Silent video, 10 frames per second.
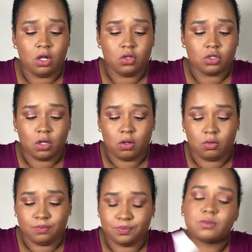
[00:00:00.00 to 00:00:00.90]

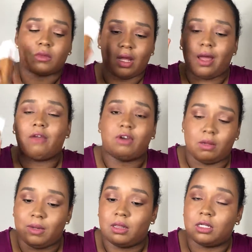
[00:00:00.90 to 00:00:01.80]
So I
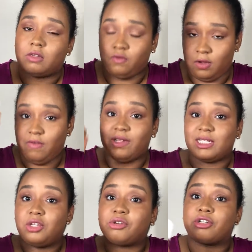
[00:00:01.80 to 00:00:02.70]
recommend this. If it's
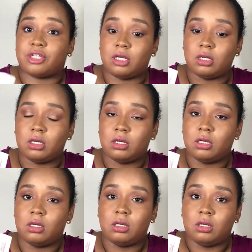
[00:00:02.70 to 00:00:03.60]
in your shade,
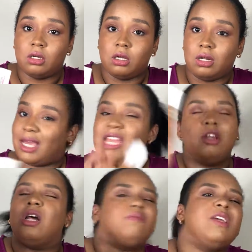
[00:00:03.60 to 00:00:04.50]
like,
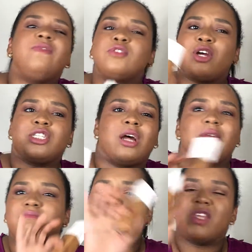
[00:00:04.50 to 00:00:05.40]
no, scratch that.
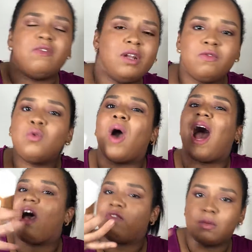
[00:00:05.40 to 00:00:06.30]
Even if you
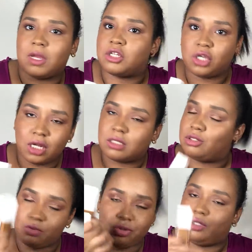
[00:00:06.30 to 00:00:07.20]
have to make shades,
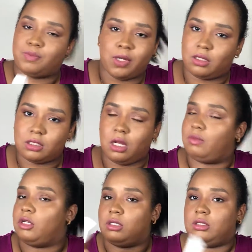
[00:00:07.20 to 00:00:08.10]
you should just pick this
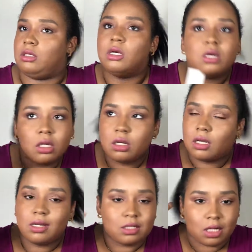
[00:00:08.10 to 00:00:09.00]
up because
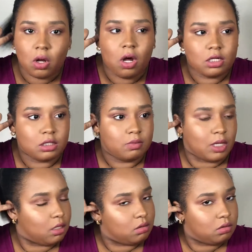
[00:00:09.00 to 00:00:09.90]
it's like awesome.
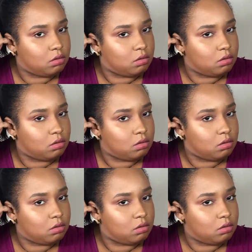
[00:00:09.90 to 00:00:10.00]
Like,